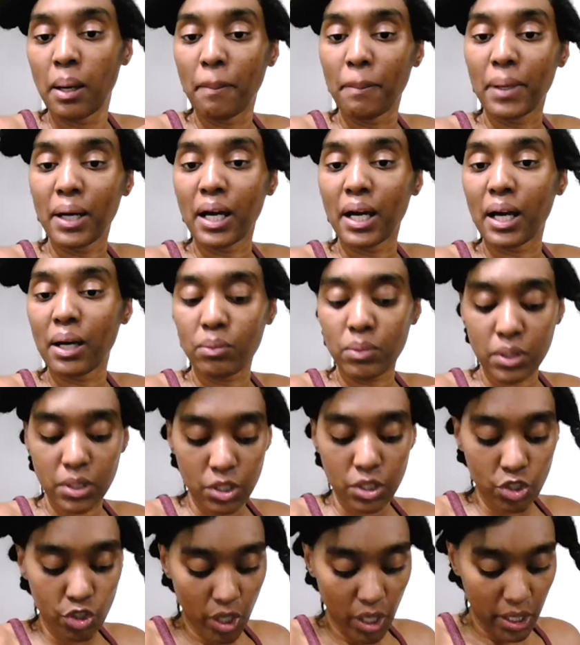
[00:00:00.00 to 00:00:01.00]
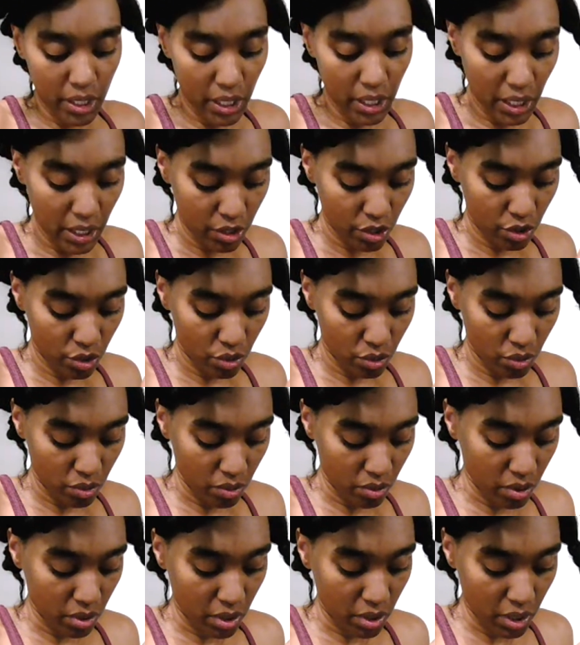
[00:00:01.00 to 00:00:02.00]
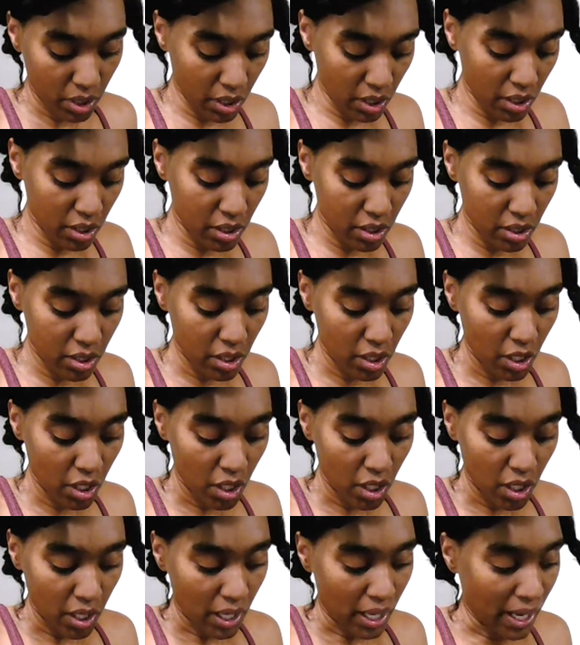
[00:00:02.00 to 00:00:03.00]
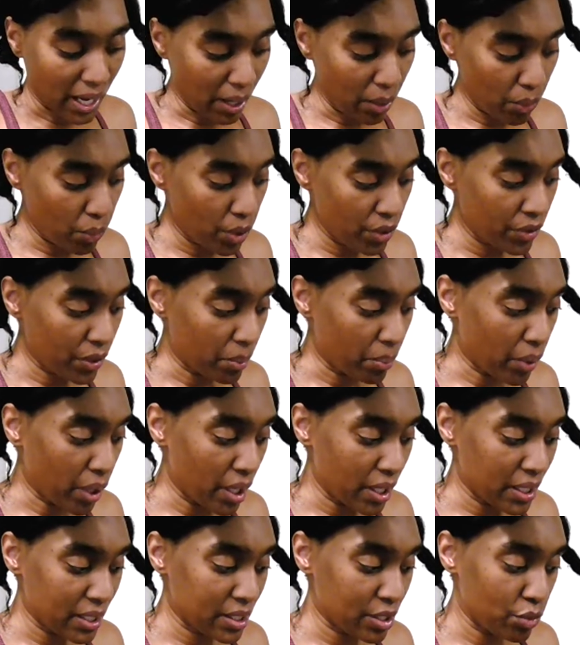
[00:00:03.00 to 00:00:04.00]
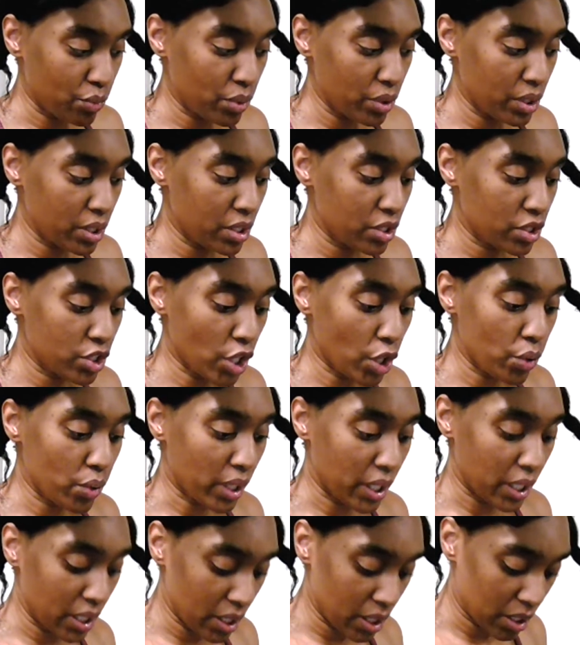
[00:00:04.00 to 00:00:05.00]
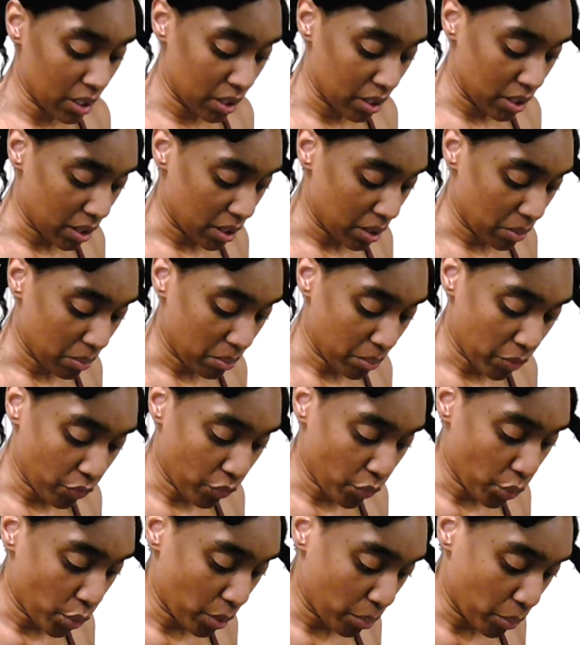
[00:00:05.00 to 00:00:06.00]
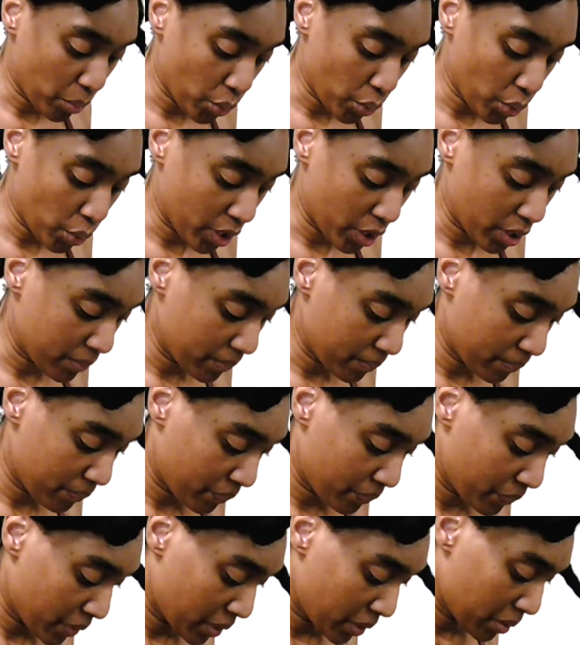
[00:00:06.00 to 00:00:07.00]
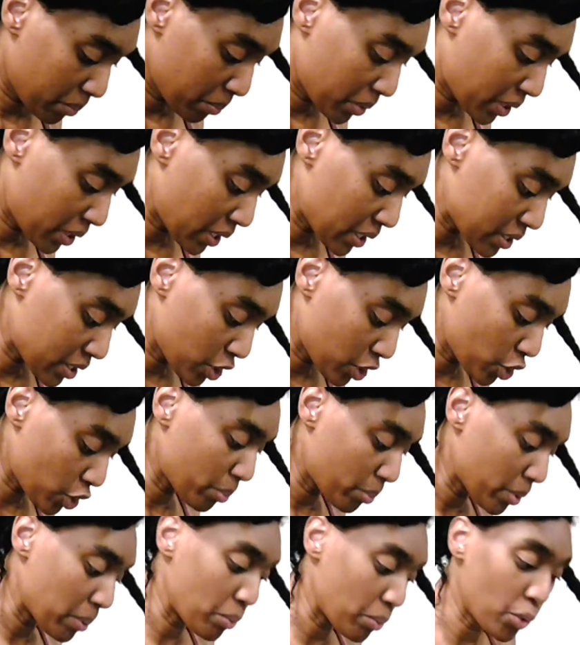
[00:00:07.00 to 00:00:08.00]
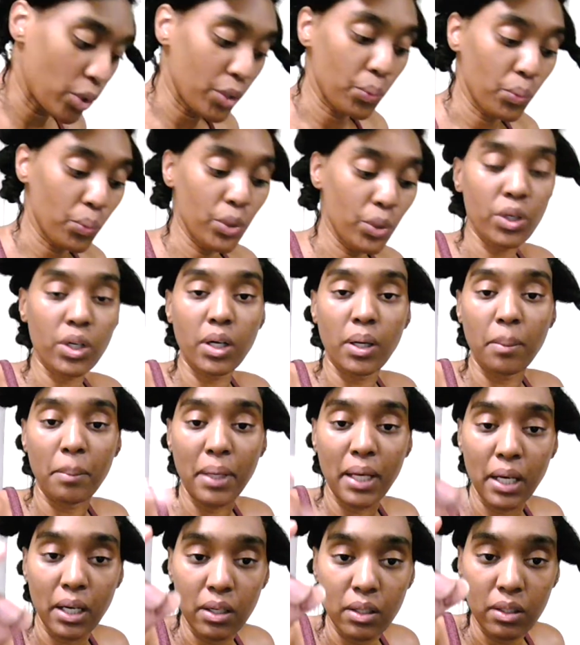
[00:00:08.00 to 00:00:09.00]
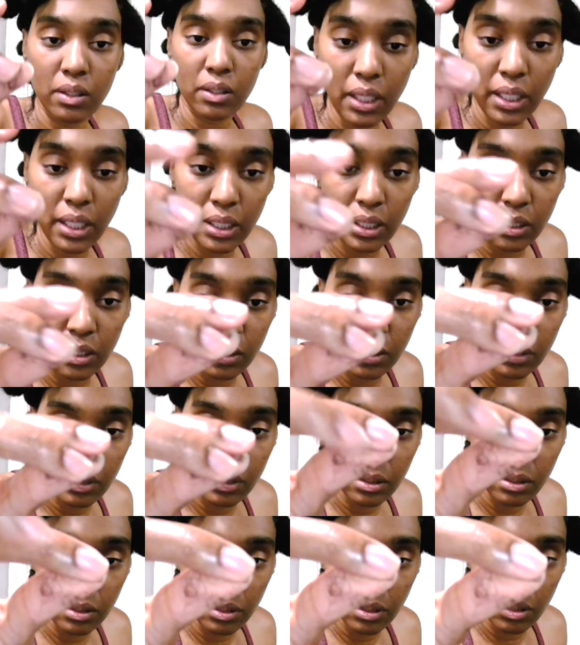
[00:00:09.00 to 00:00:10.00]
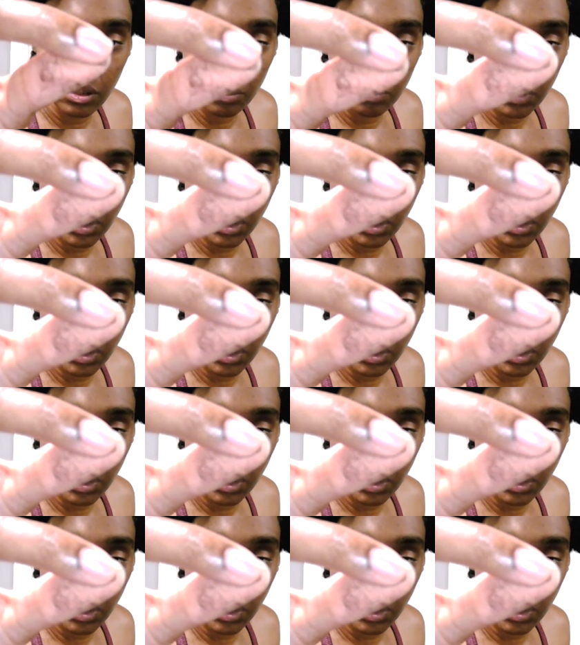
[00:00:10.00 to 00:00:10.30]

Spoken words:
but I really try not to because I want the product to really soak in before more, because a little bit more will come out. Like, you know what